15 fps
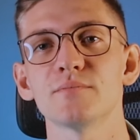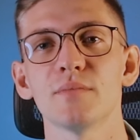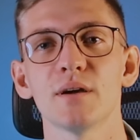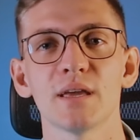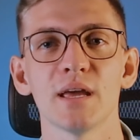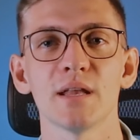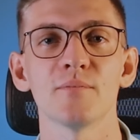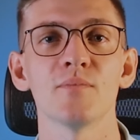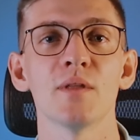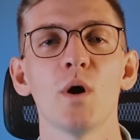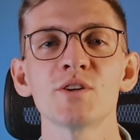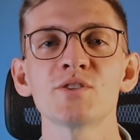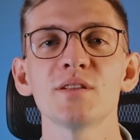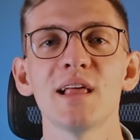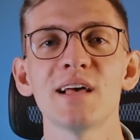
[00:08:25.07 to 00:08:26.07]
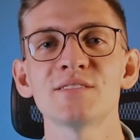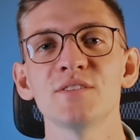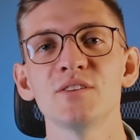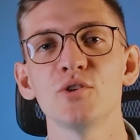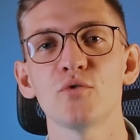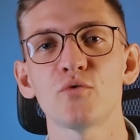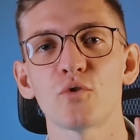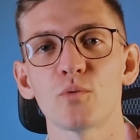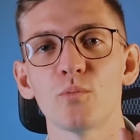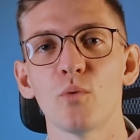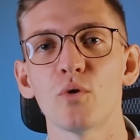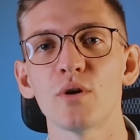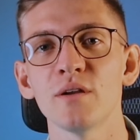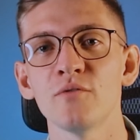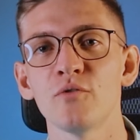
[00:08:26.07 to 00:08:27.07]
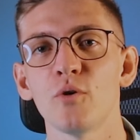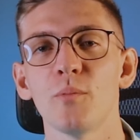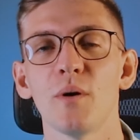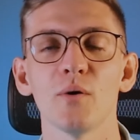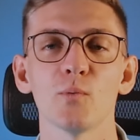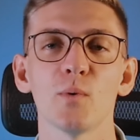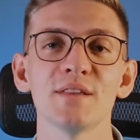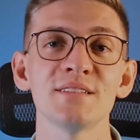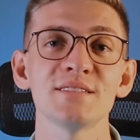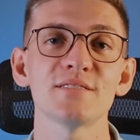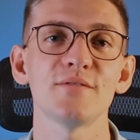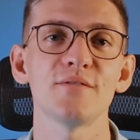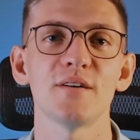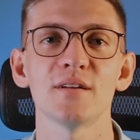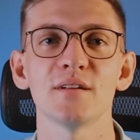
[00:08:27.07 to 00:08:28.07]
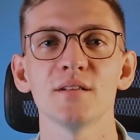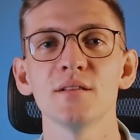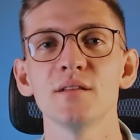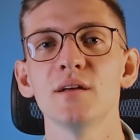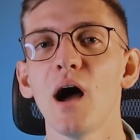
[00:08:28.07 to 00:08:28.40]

Again, watch the last video for more info about what is a funnel.